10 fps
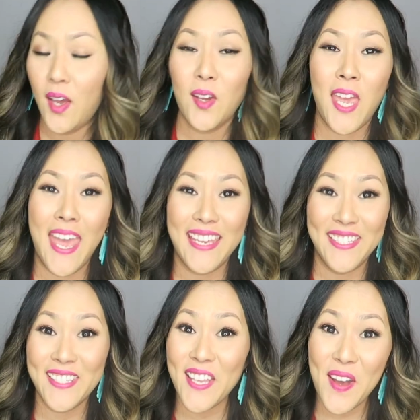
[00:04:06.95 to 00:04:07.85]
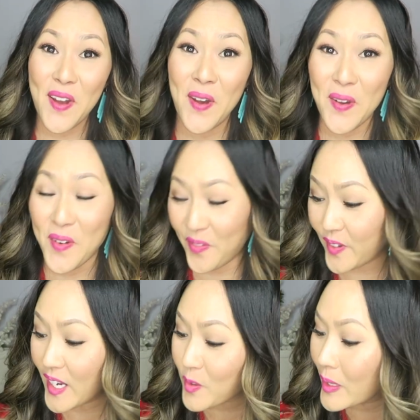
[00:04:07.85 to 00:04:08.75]
Okay, so
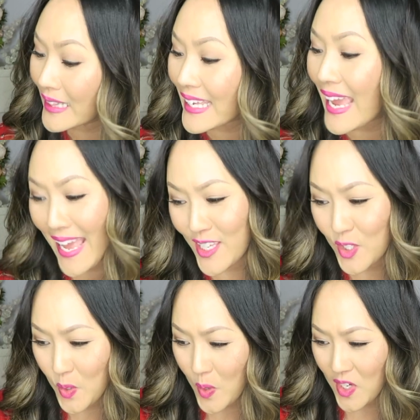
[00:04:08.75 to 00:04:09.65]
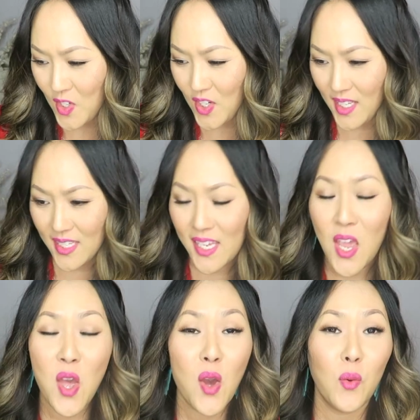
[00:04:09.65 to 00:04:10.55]
frequently asked questions.
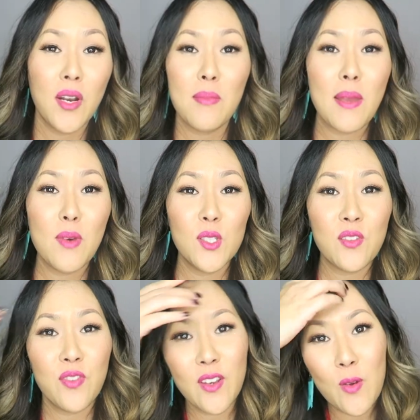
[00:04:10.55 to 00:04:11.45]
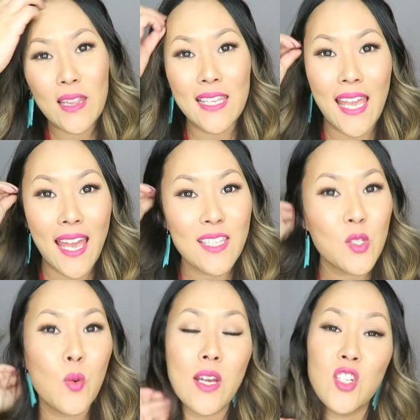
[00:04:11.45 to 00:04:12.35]
One of my most frequently
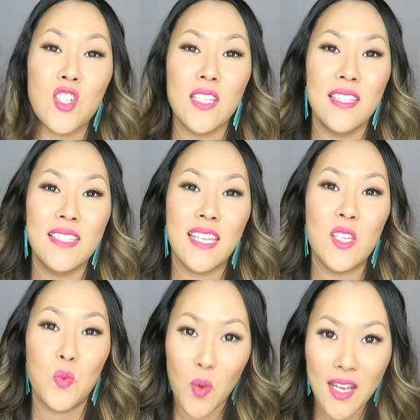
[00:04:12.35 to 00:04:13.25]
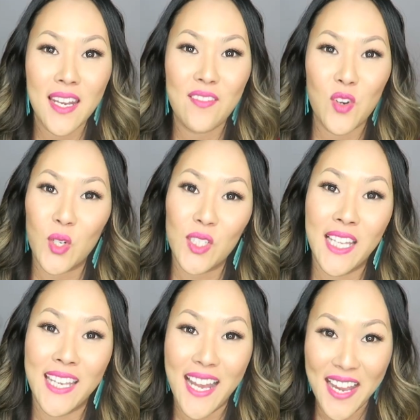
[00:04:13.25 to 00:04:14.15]
asked questions is what kind of
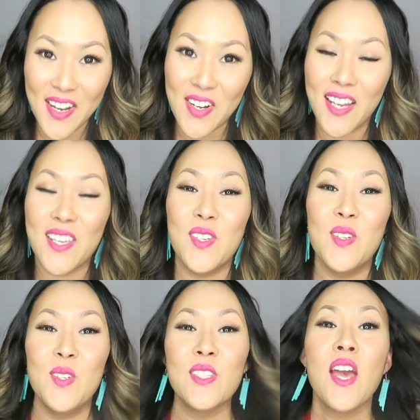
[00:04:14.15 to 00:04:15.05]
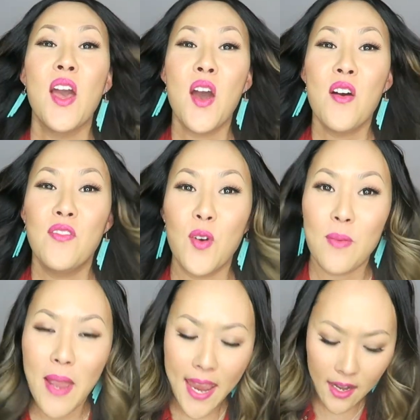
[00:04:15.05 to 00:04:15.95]
curling iron I use
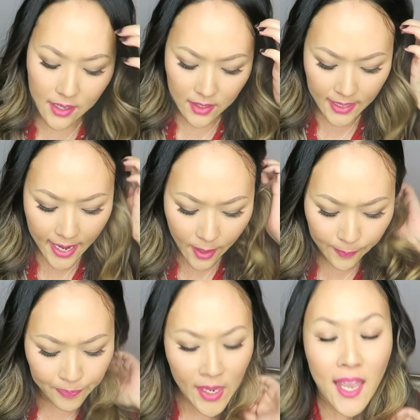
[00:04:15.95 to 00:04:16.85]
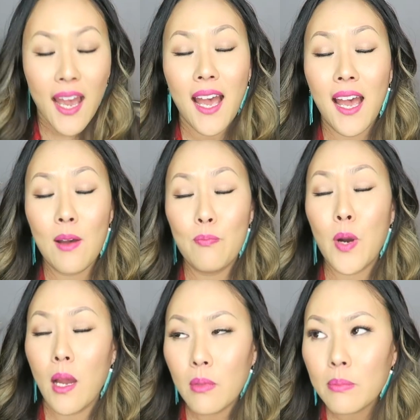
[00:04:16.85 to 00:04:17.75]
for my hair. Now, um,
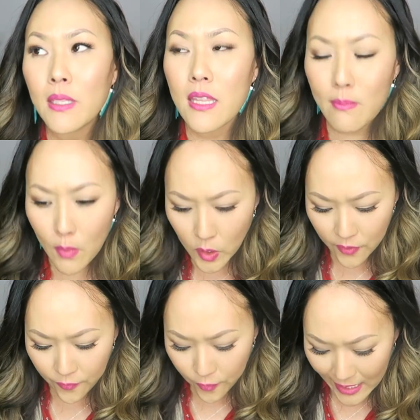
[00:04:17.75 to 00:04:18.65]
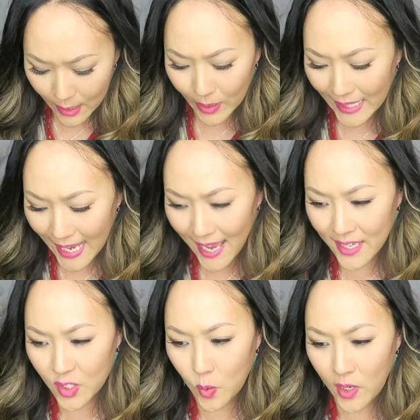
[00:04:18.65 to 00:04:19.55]
probably the most frequently
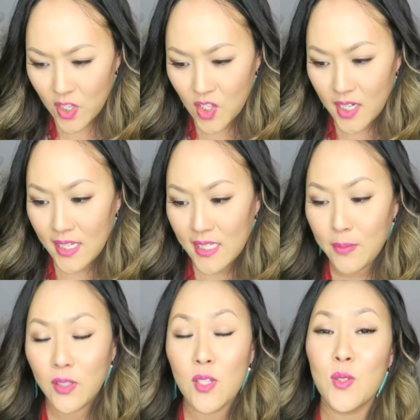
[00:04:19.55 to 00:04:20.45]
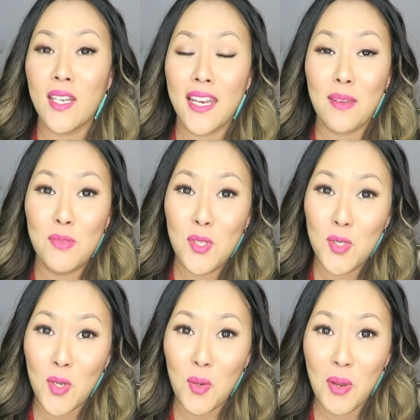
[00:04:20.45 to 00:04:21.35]
asked question is about this one and I'm
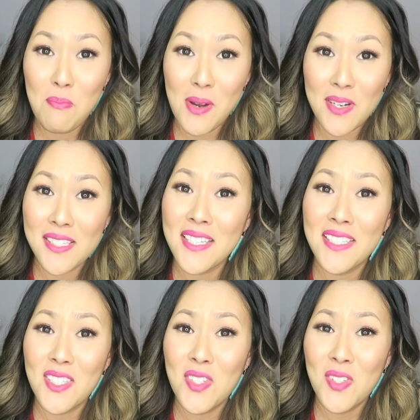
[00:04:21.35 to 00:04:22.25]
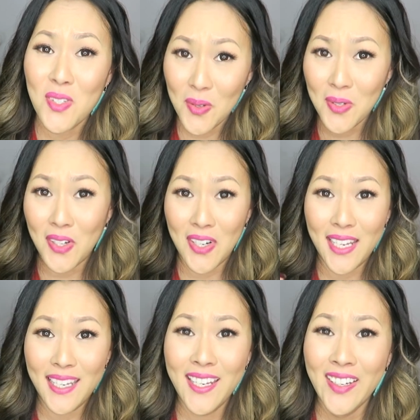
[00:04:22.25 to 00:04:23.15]
so embarrassed because it's so
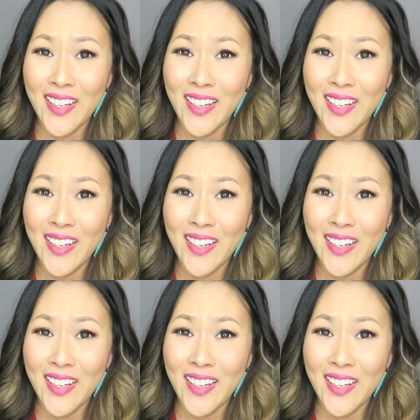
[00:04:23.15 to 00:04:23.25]
dirty.